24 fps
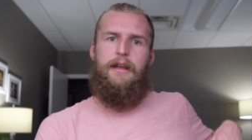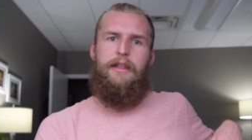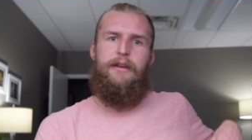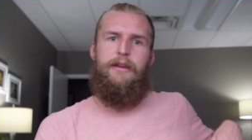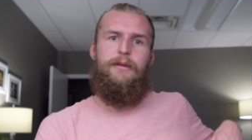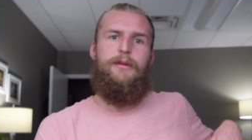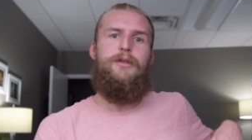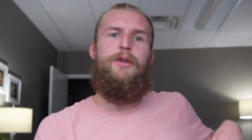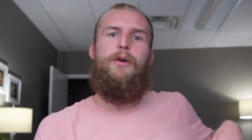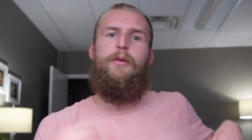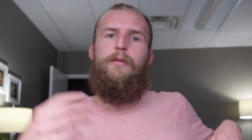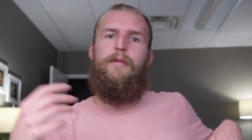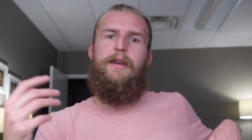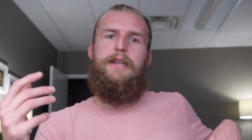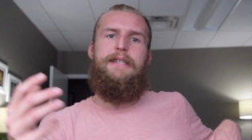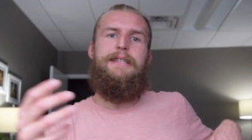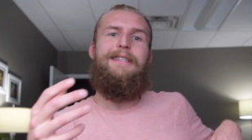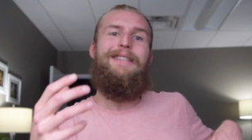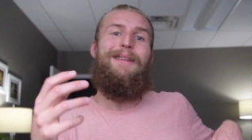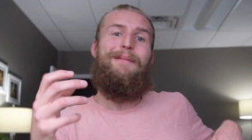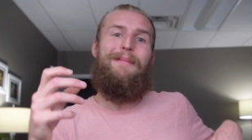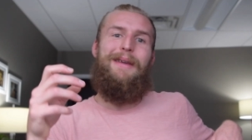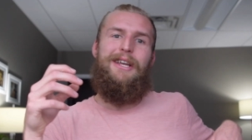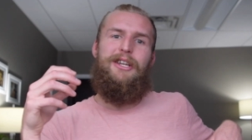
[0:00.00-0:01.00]
There's no
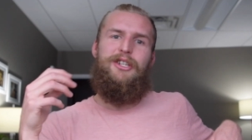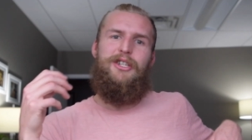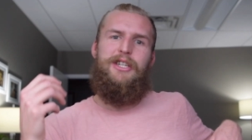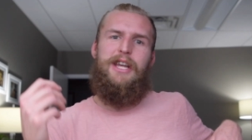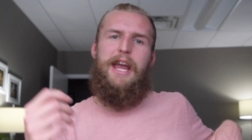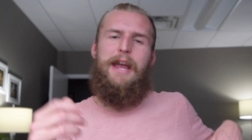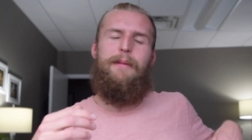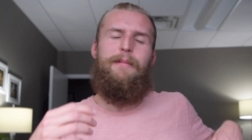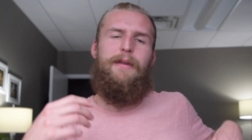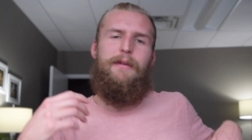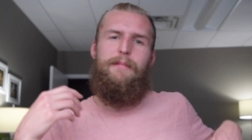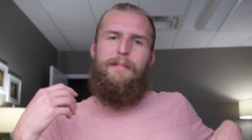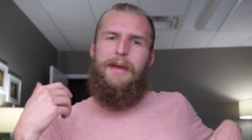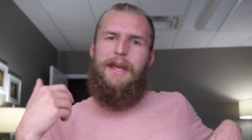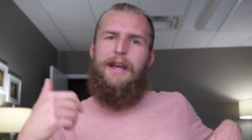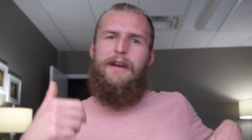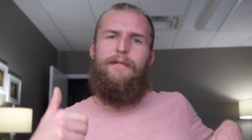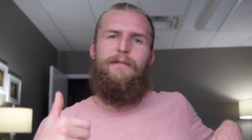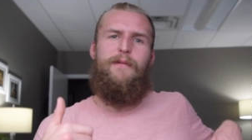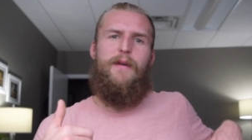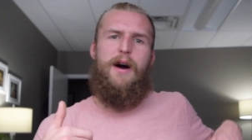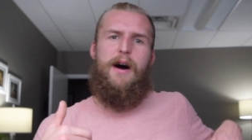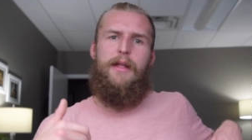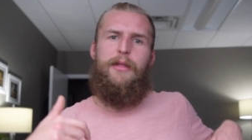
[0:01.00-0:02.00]
reason to be ashamed of being a
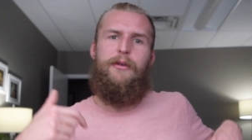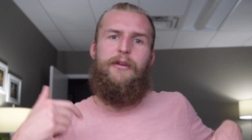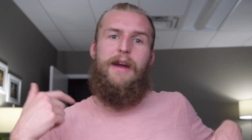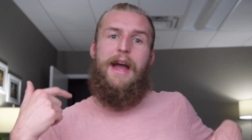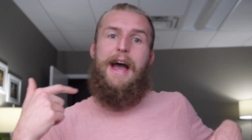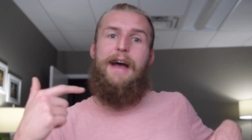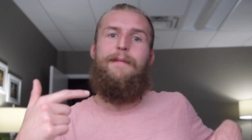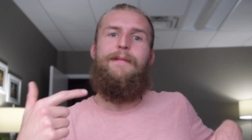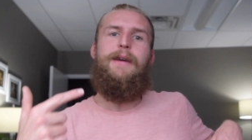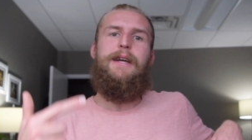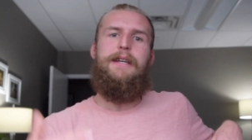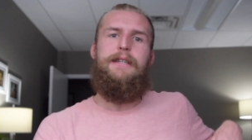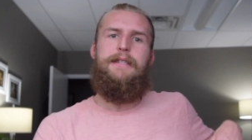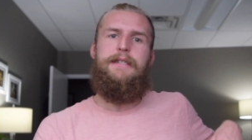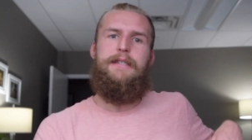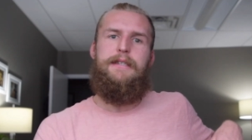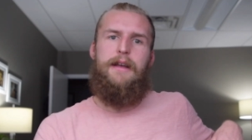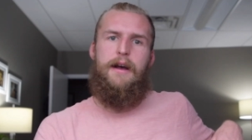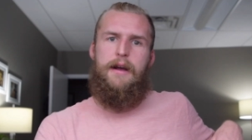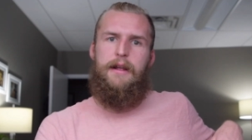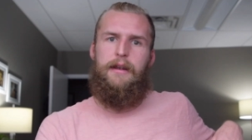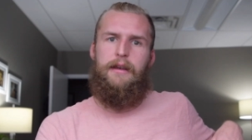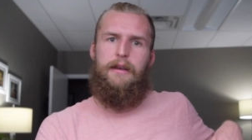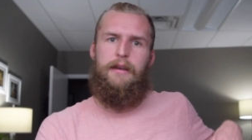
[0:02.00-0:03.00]
father or having a
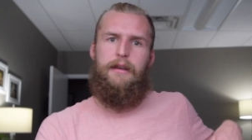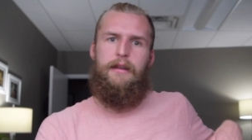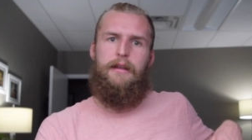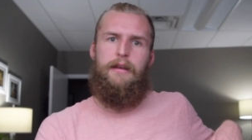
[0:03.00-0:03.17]
son.